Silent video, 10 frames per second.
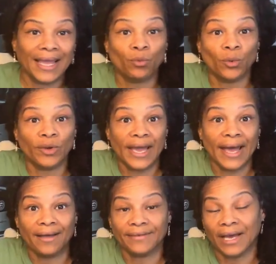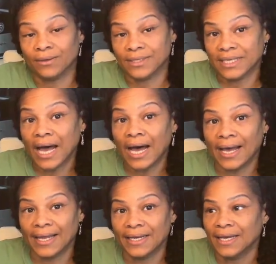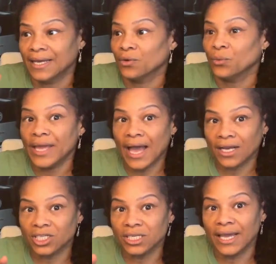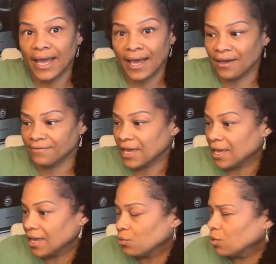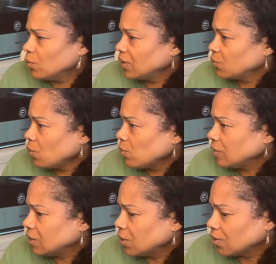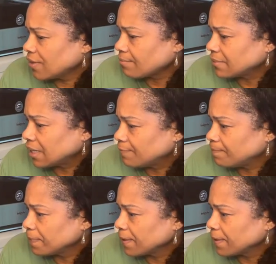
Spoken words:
And what we have outside, we actually have what would we call that, Mom?